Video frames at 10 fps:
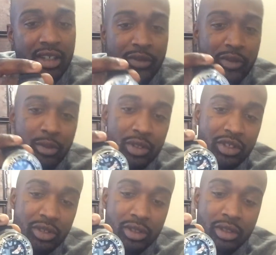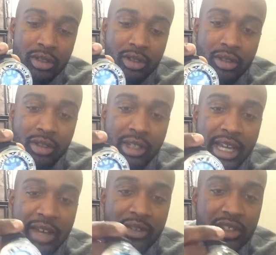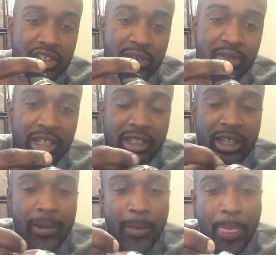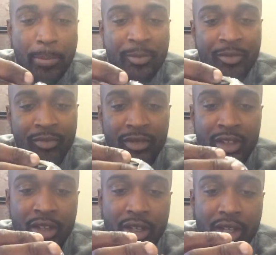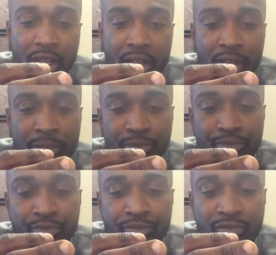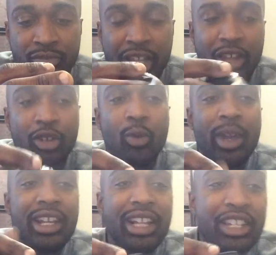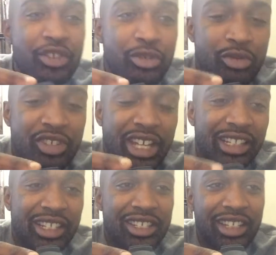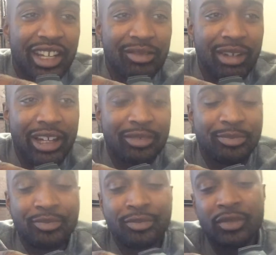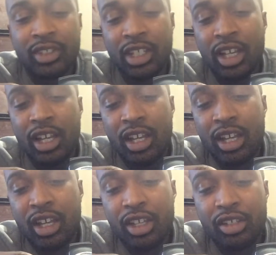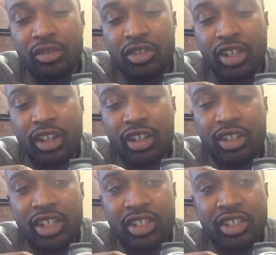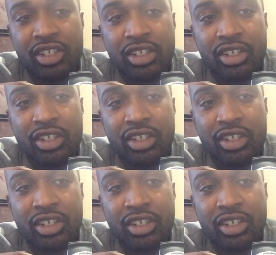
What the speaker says: if you went to diving and stuff like that. Now, the way that you set this thing, right, you turn this